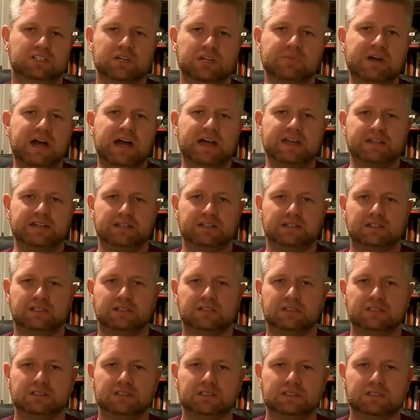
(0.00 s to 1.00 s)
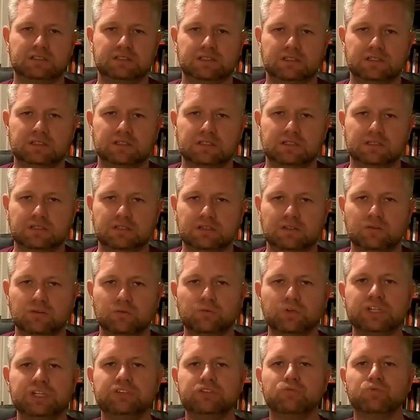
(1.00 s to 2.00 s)
Come on.
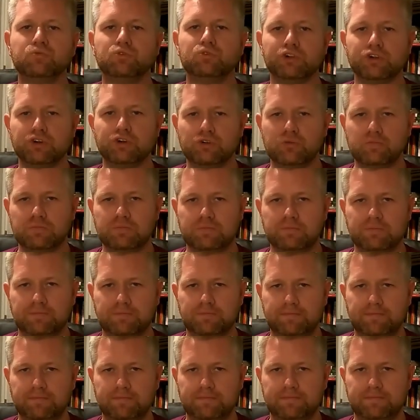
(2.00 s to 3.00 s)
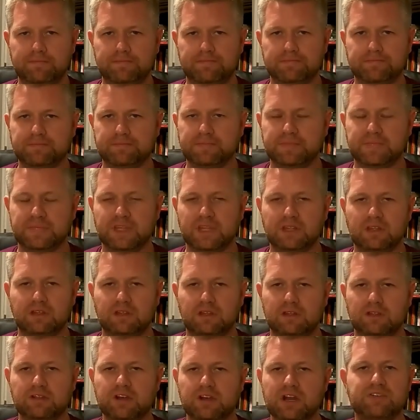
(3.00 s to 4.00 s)
Read the room.
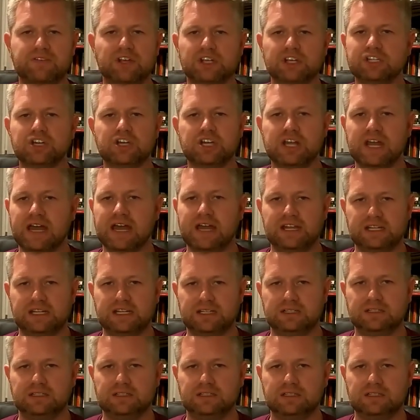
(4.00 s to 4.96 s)
They're not very good at it.